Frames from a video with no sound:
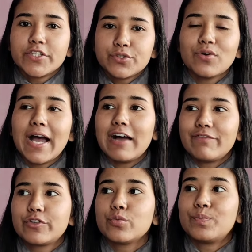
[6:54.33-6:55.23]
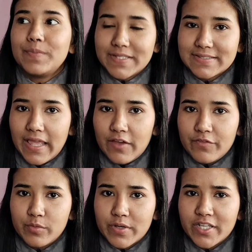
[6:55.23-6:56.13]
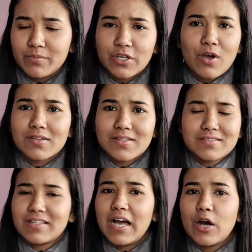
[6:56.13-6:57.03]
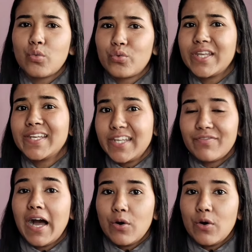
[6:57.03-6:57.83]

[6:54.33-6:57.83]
you have to please everybody because this is how we live